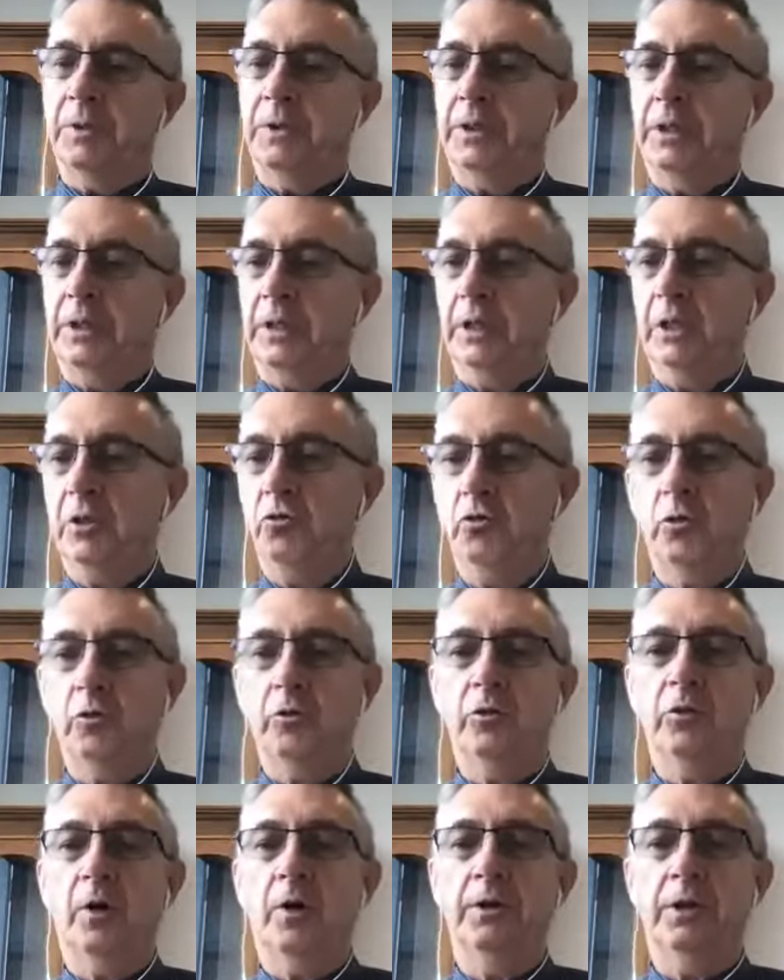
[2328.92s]
issues
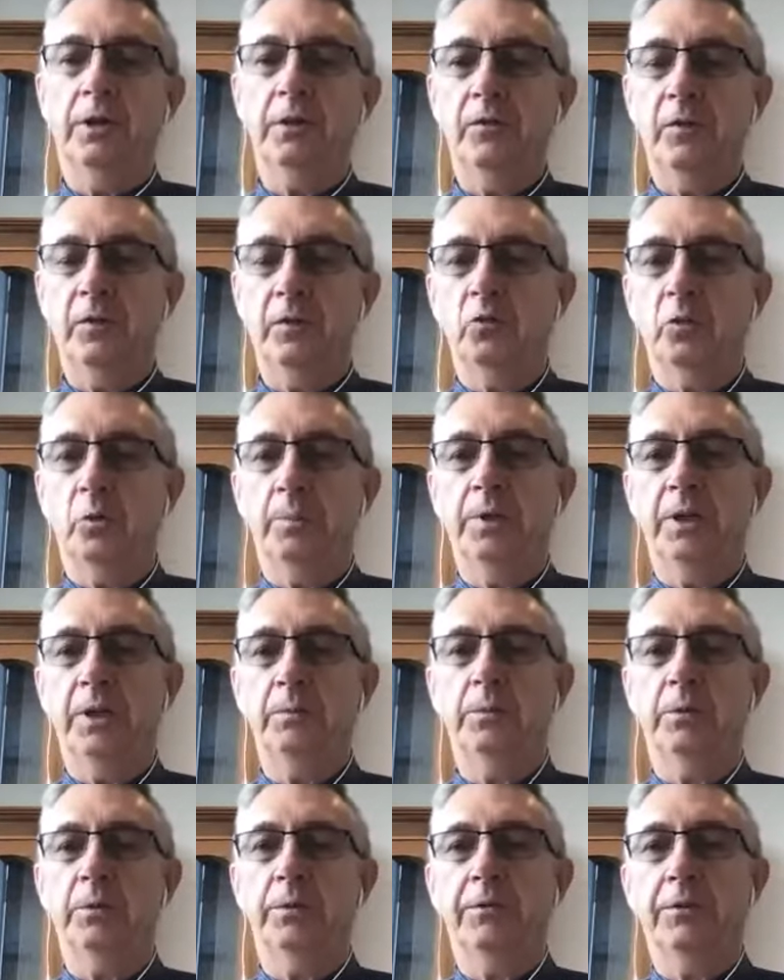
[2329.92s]
on individual
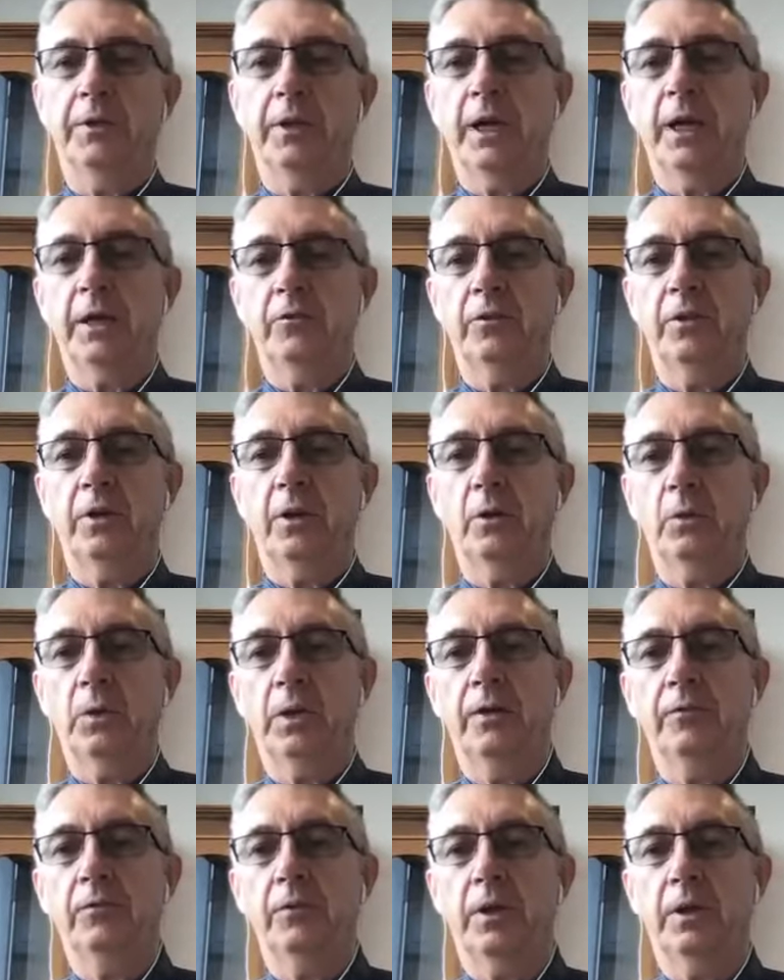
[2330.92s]
people that the ATO will
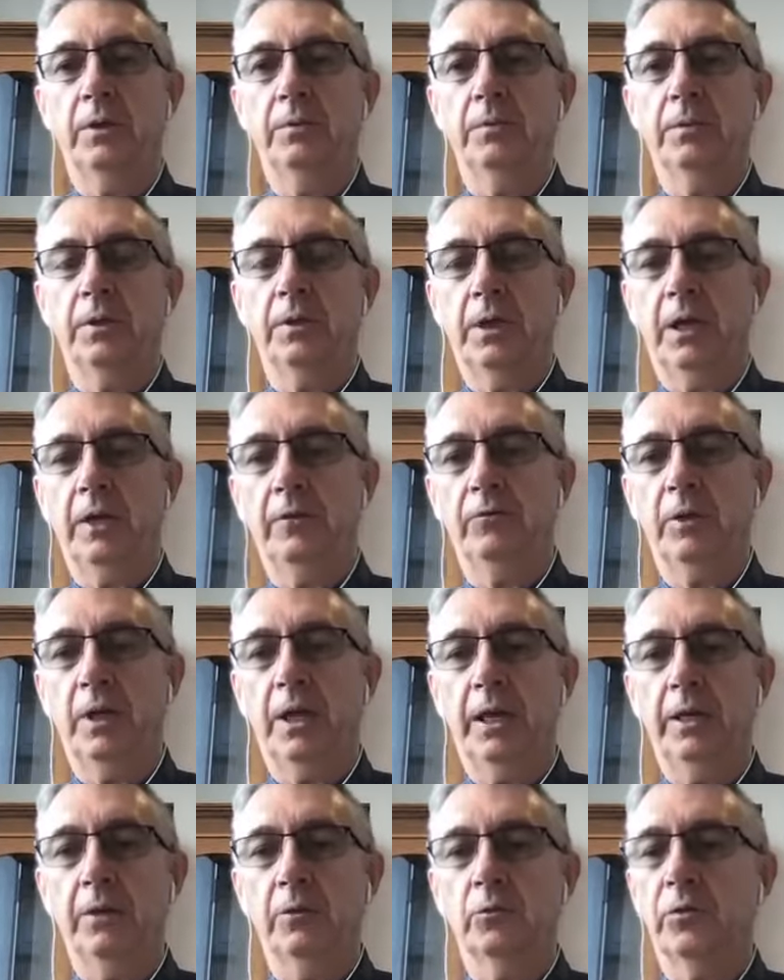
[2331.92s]
have to
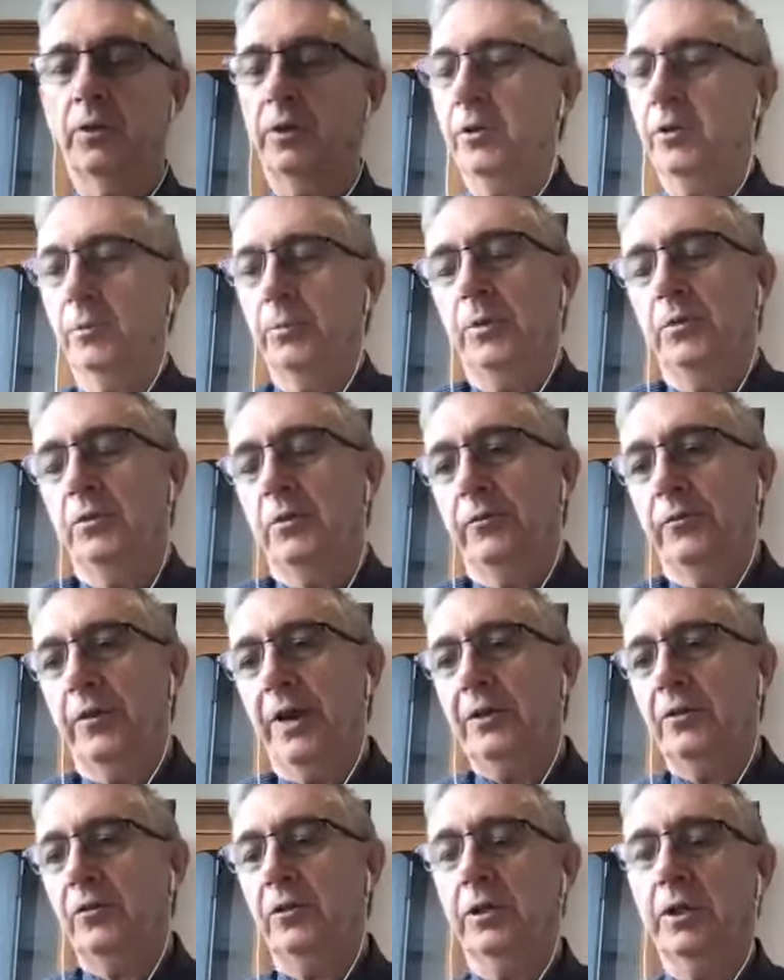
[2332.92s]
handle. So just put your
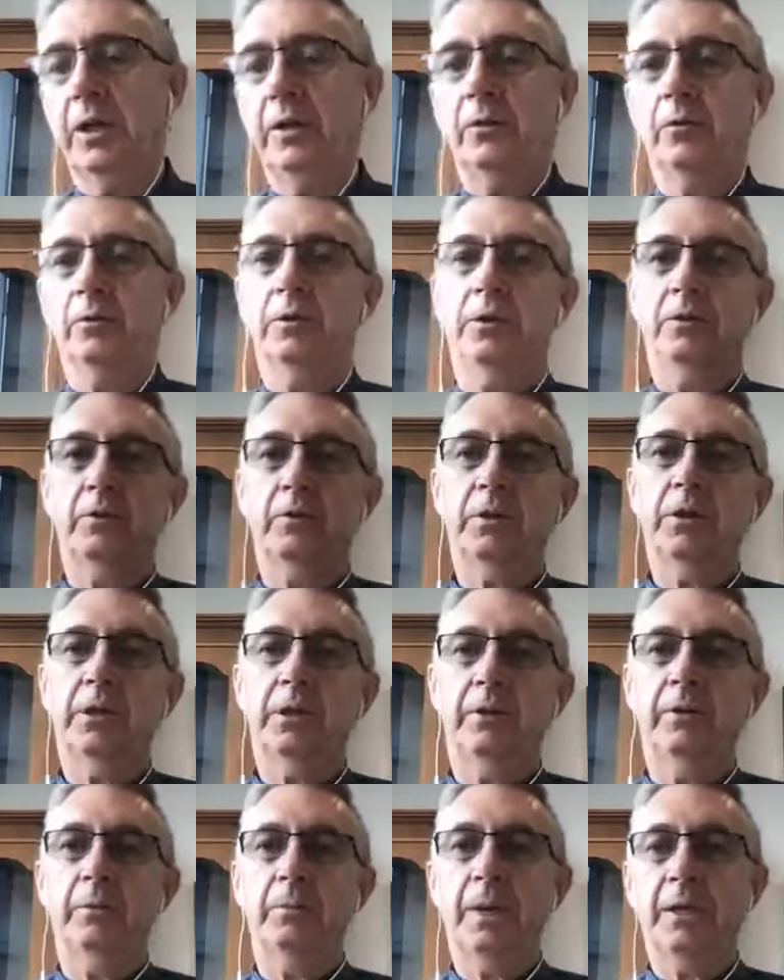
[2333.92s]
facts together in as
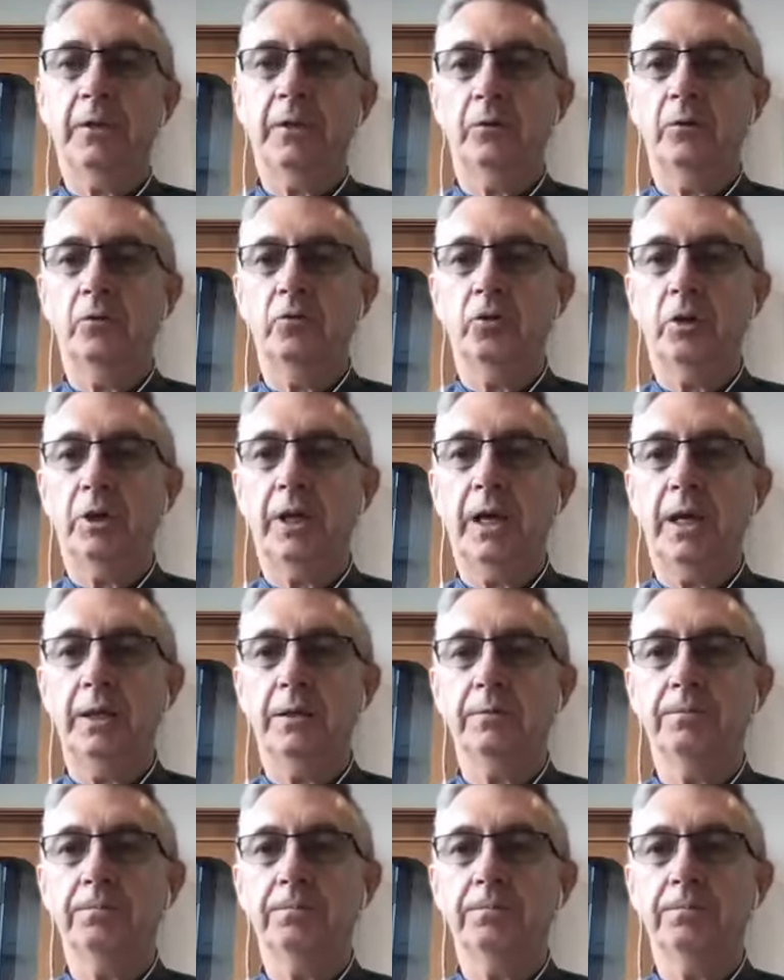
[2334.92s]
clear a manner as you can.